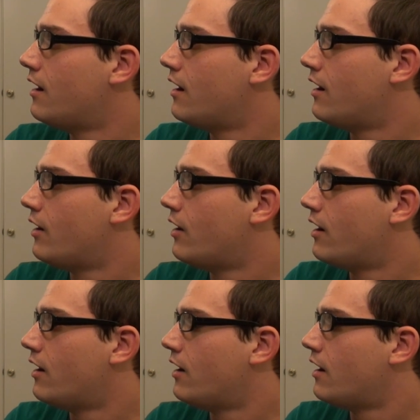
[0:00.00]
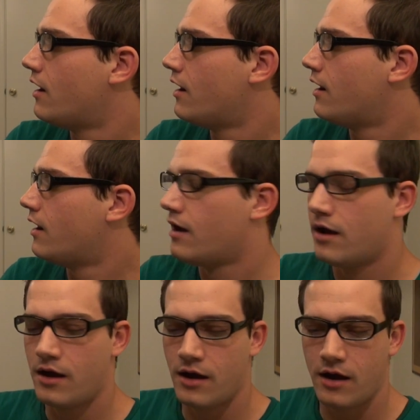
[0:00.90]

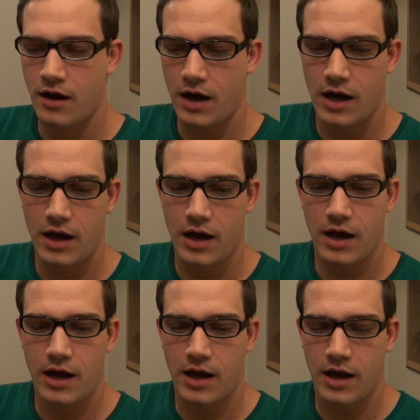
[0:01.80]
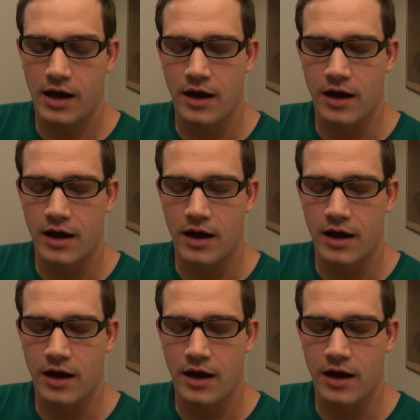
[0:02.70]
Nothing is said.